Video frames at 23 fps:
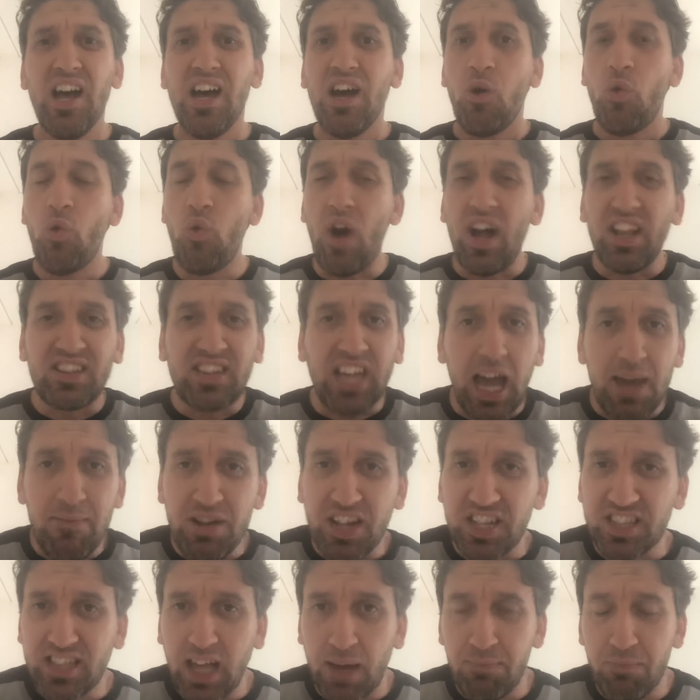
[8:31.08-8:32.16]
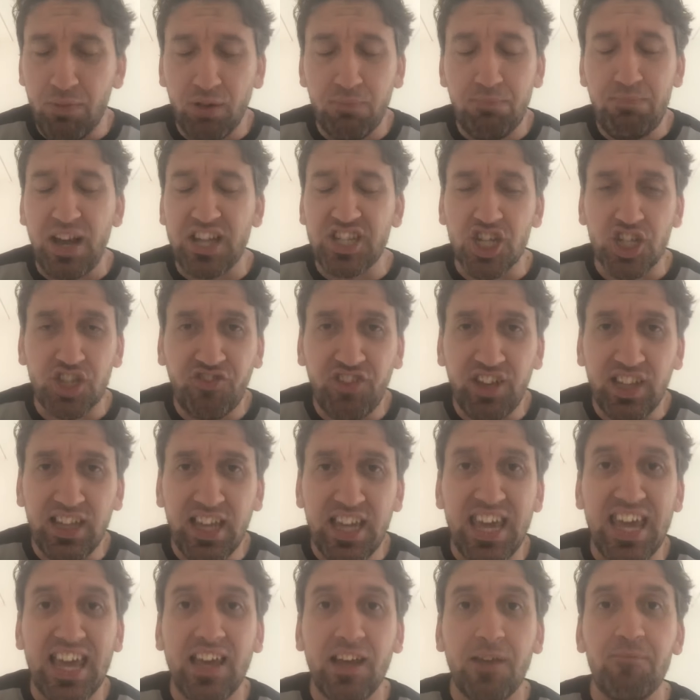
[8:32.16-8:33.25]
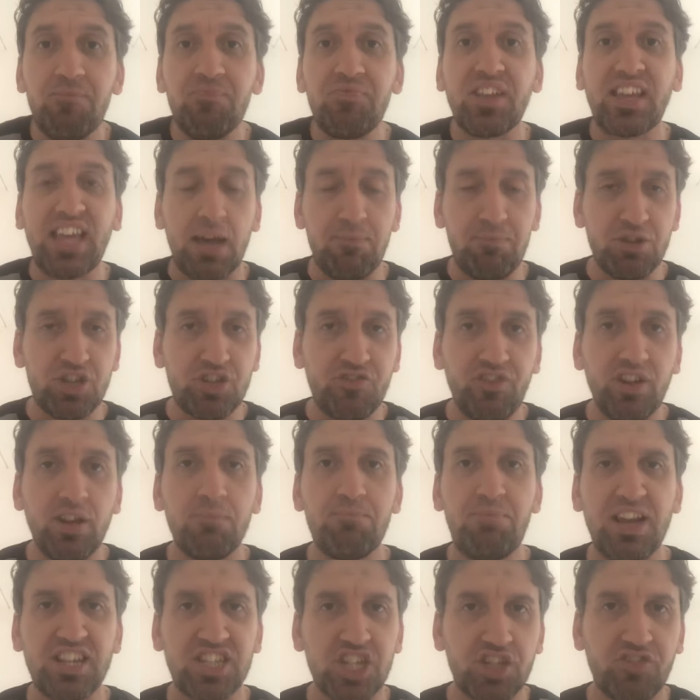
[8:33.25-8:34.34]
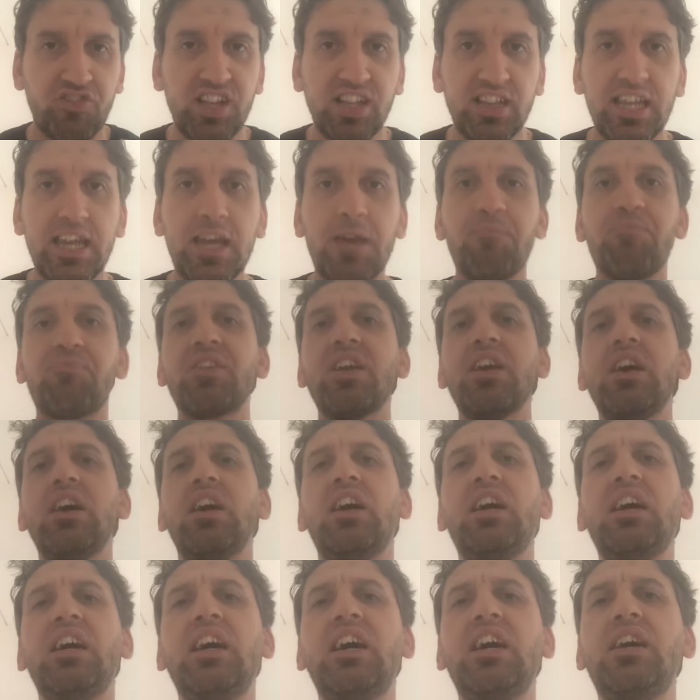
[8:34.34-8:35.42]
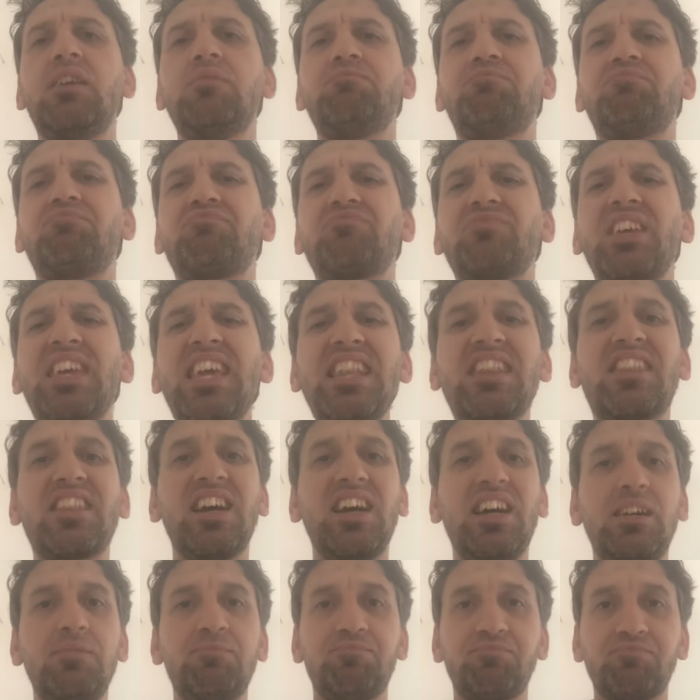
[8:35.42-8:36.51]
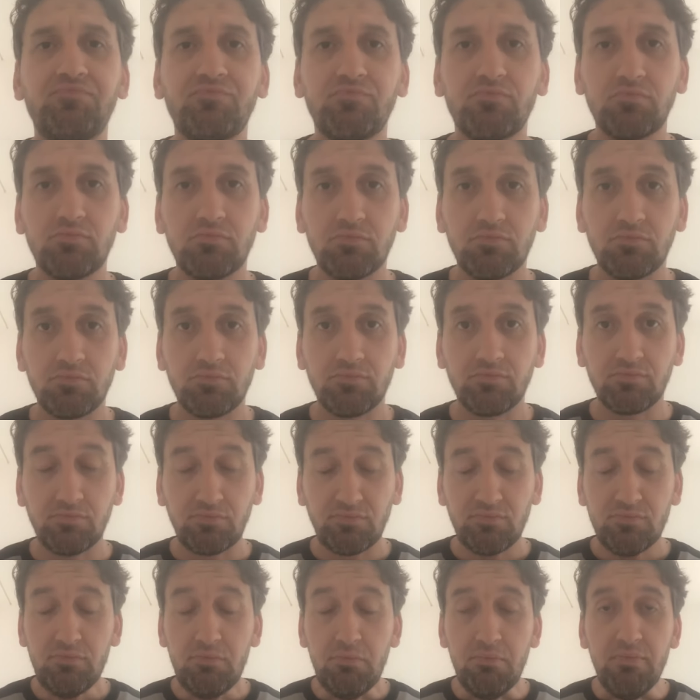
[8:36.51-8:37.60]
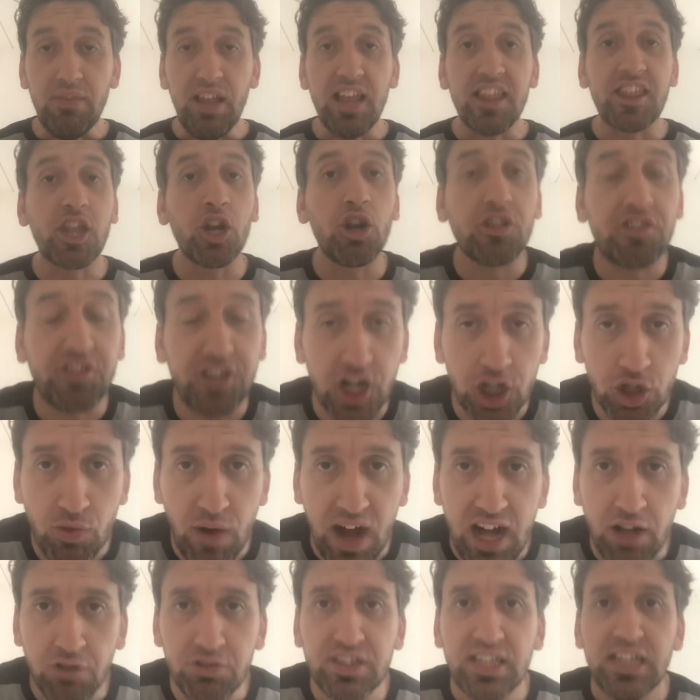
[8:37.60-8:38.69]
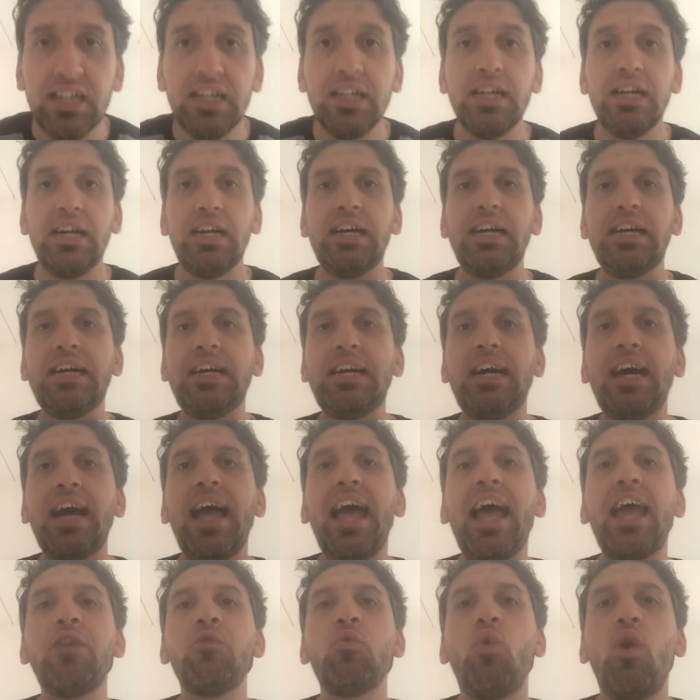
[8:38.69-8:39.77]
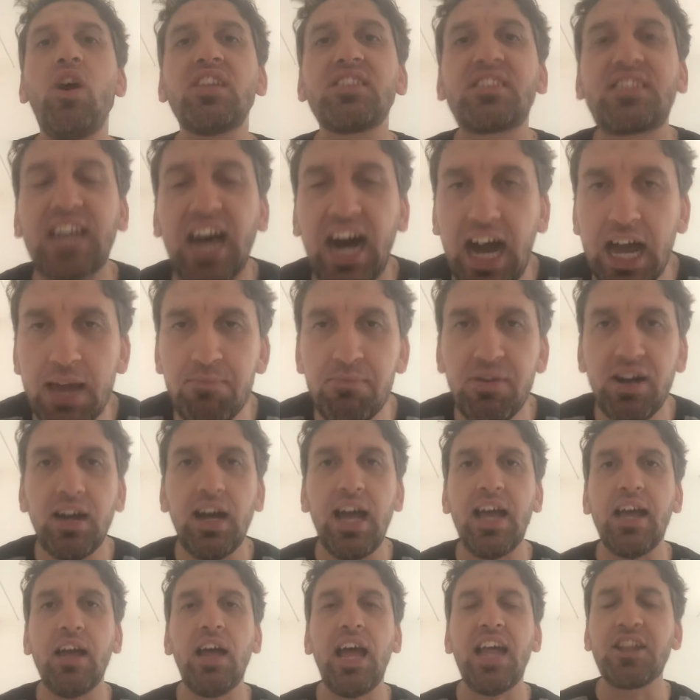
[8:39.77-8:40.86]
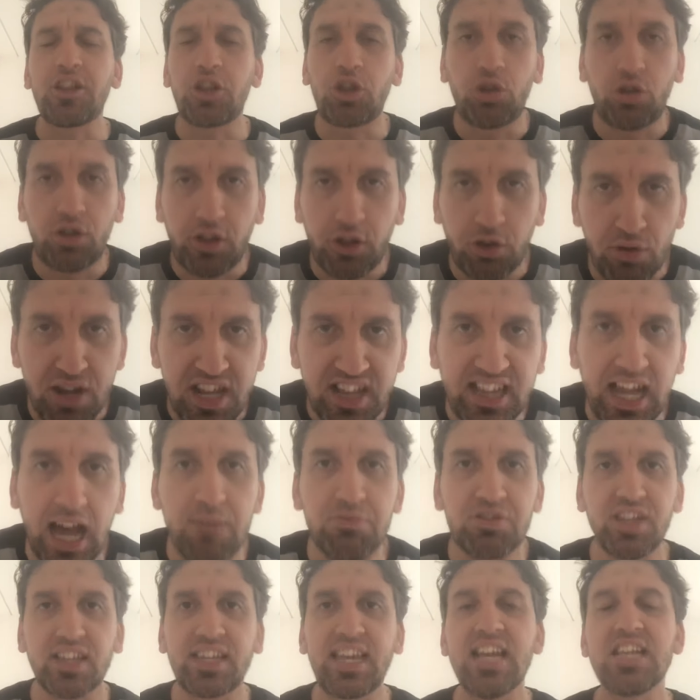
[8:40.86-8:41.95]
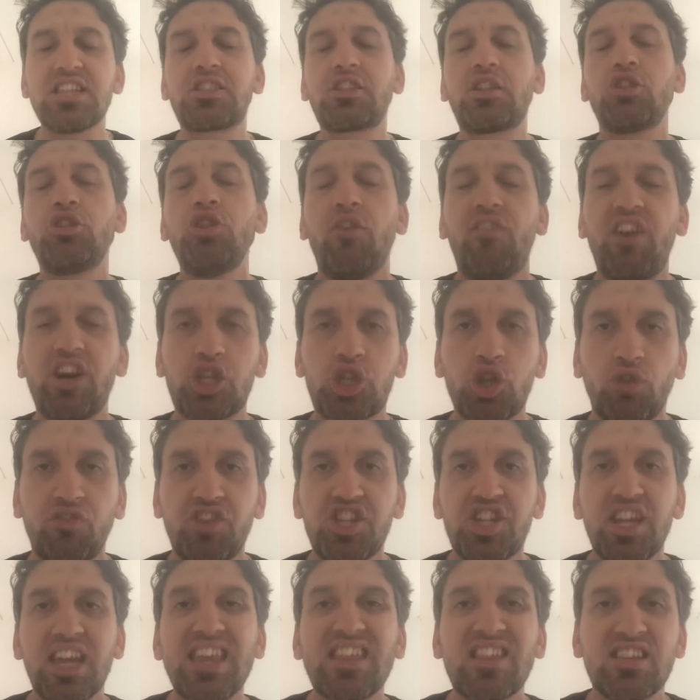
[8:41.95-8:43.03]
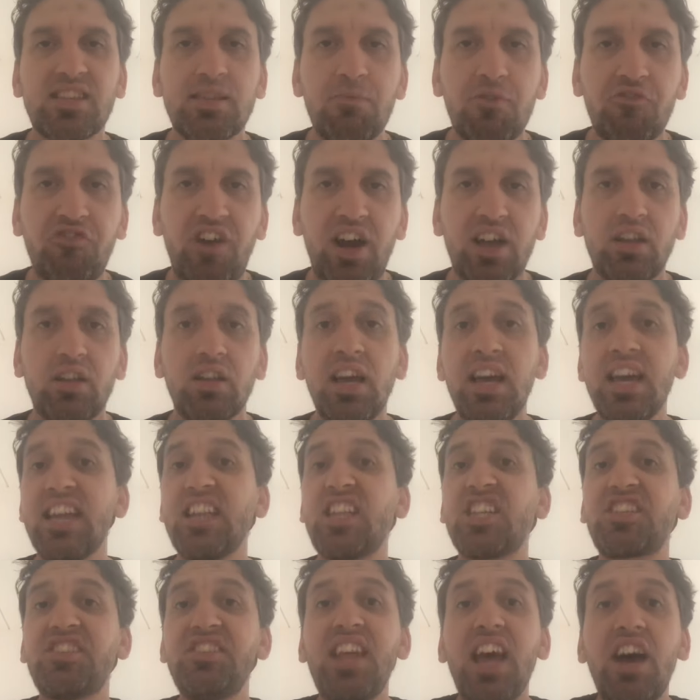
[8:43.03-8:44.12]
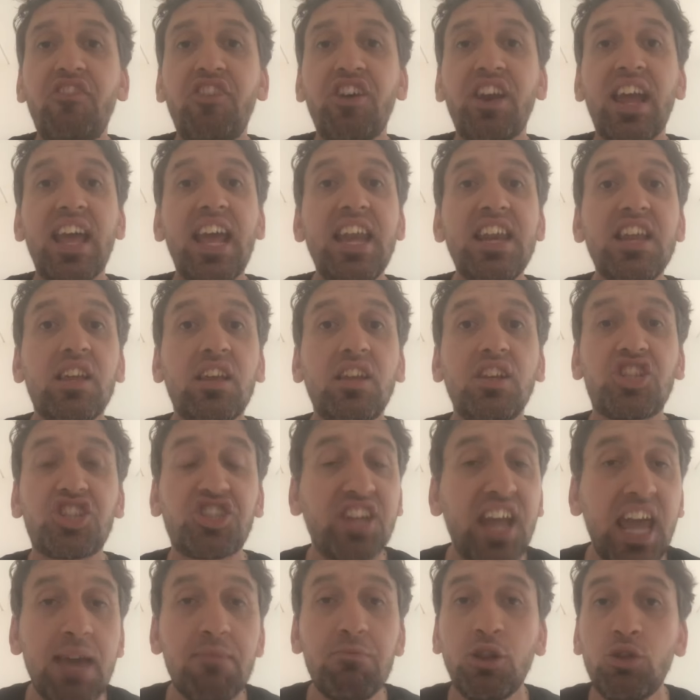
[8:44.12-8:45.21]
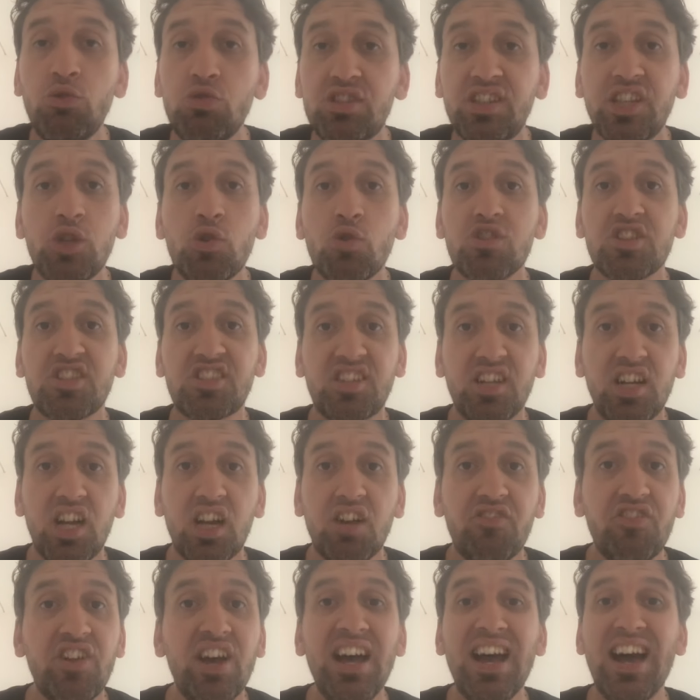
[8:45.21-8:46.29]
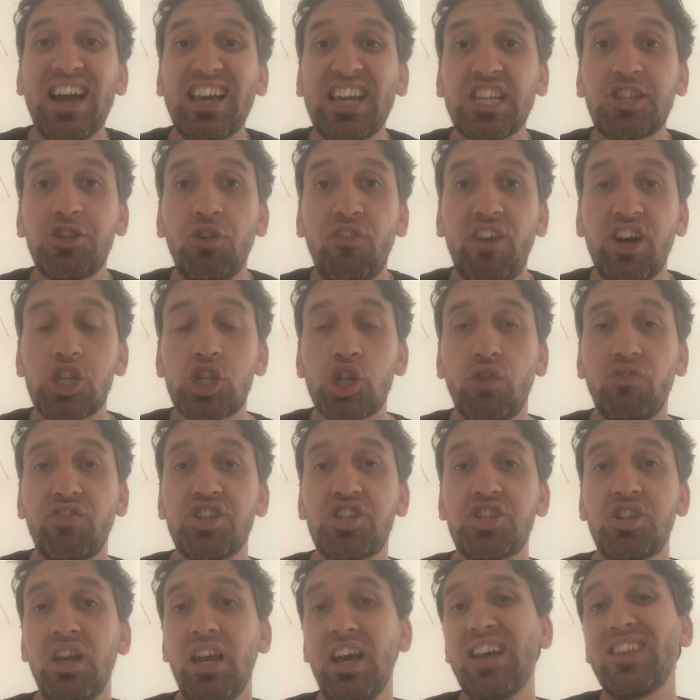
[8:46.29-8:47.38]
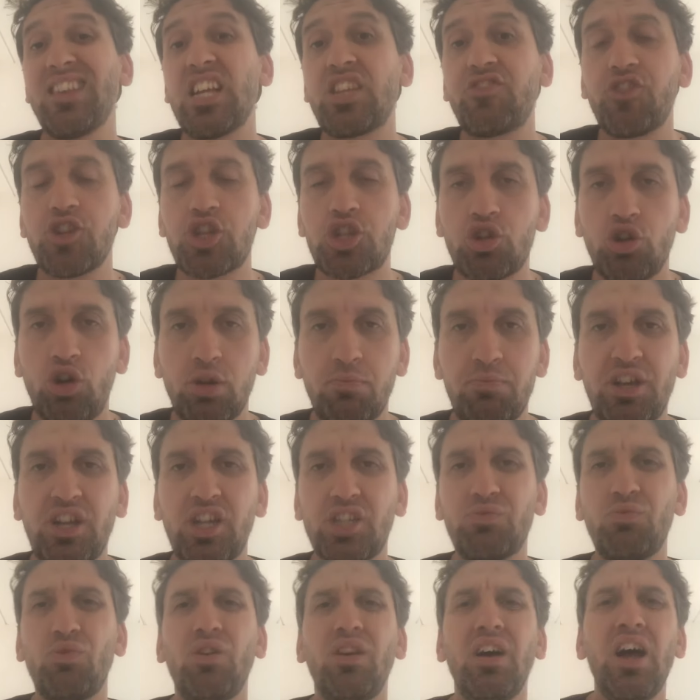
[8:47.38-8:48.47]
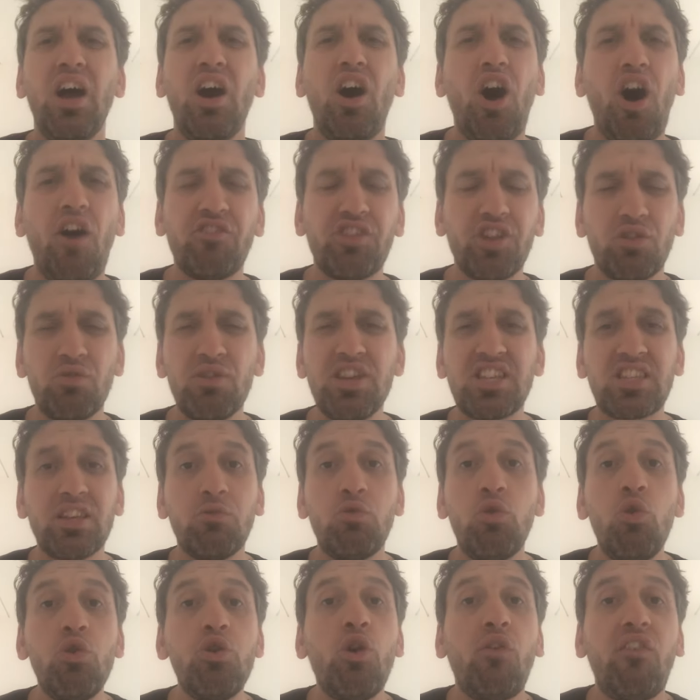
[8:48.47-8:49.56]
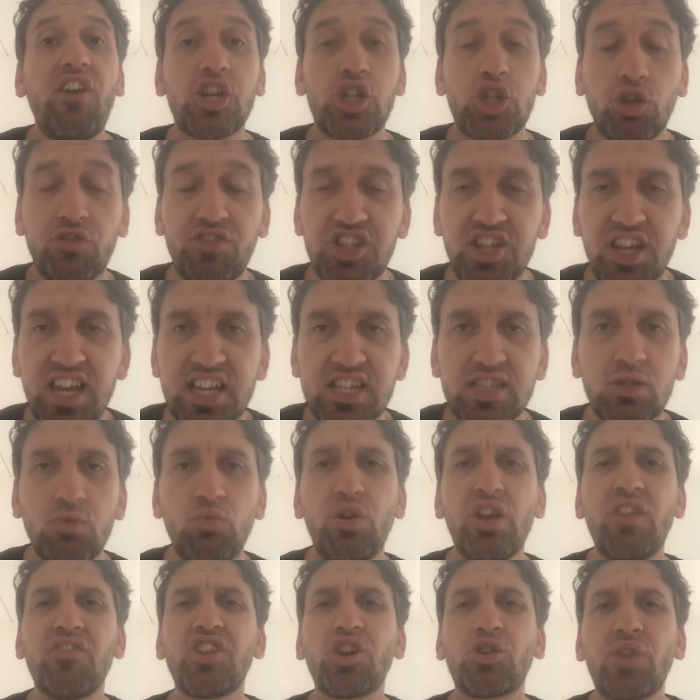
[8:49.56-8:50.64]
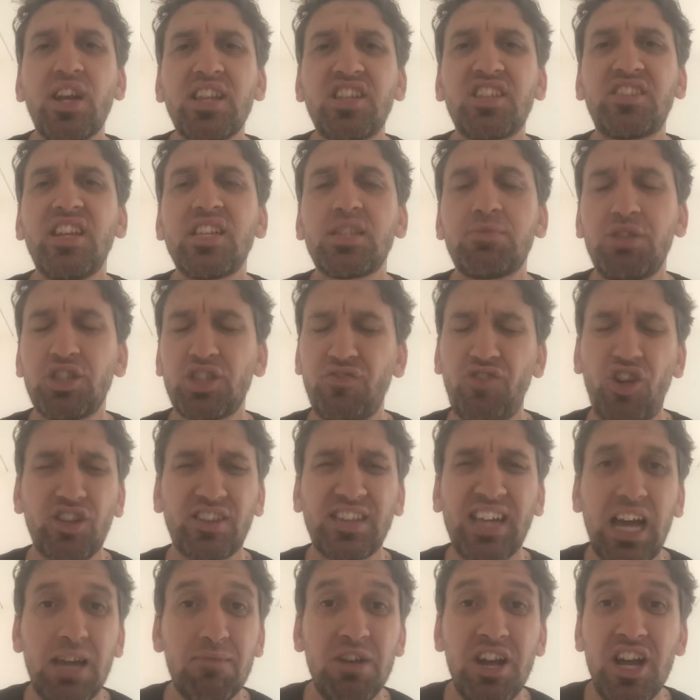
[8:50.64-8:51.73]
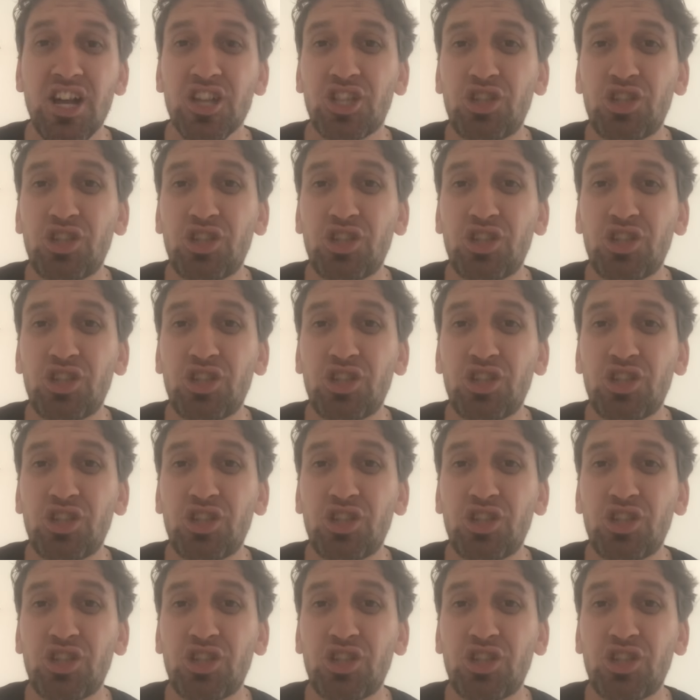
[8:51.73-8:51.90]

One time against Basilashvili, uh, Bashashvili uh, in the th third round uh, and one time uh, and three times against Novak Djokovic in the semifinal. It is never any shame losing your serve against Novak Djokovic. That's for sure because of the reason who Novak Djokovic is, one of the greatest tennis players of all time.